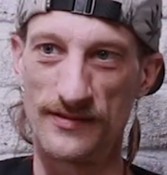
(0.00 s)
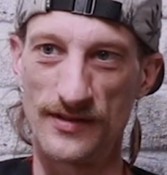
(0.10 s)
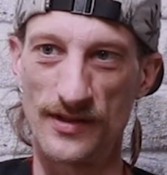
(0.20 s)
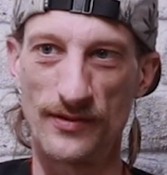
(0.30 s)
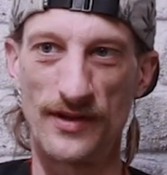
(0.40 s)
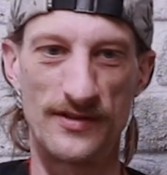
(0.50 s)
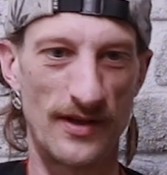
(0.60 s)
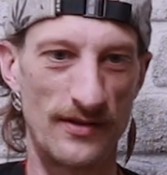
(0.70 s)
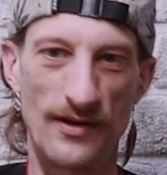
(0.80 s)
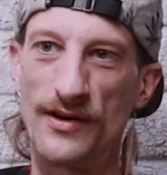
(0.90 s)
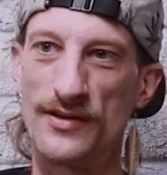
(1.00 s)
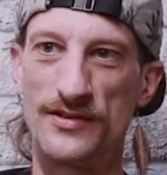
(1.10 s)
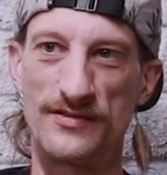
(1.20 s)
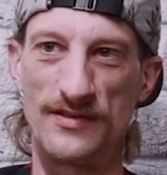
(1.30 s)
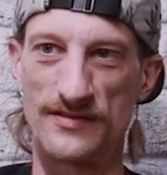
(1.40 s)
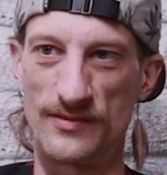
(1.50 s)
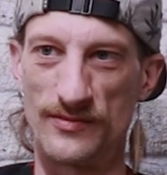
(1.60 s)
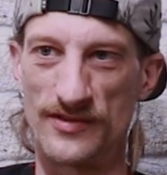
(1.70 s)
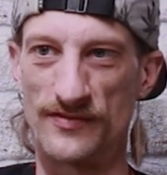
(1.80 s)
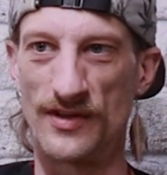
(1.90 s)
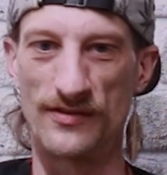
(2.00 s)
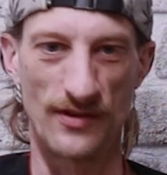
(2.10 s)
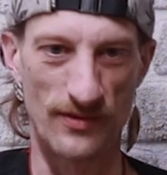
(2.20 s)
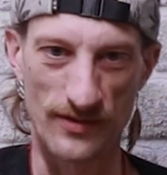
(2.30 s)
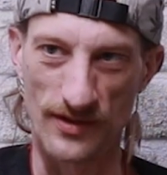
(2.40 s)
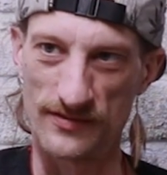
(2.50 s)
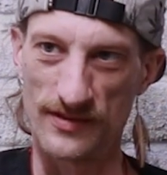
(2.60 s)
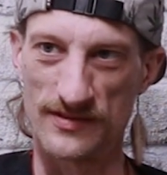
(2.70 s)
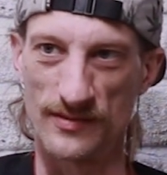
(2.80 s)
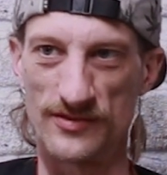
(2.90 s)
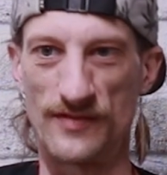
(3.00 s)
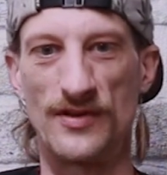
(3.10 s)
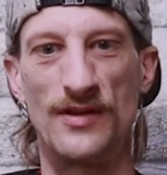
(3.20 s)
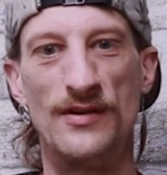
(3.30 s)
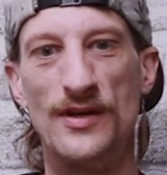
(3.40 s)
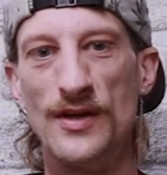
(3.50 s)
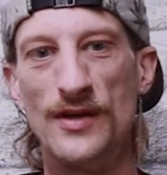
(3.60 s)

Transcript: You know, I'd done hydro systems, I've done cocoa systems, I've done